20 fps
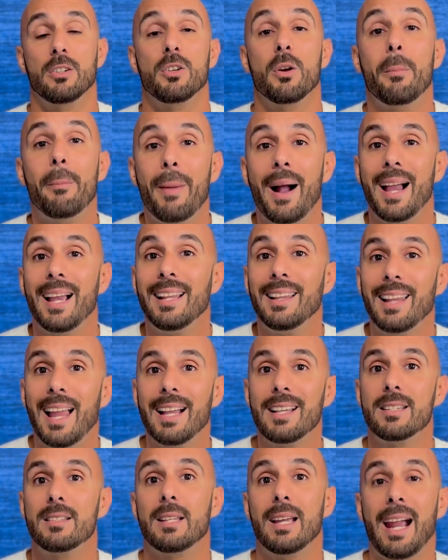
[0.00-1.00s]
Your mind
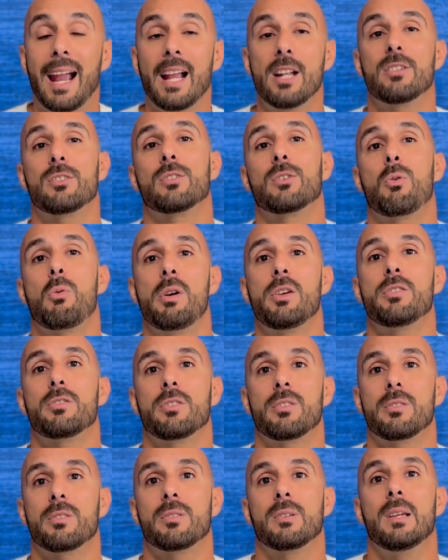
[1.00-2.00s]
likes to answer
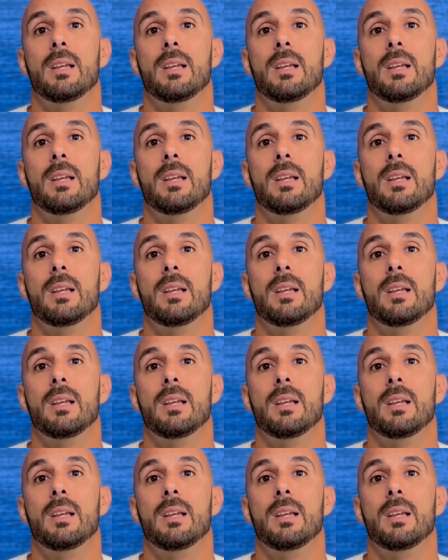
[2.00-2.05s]
questions.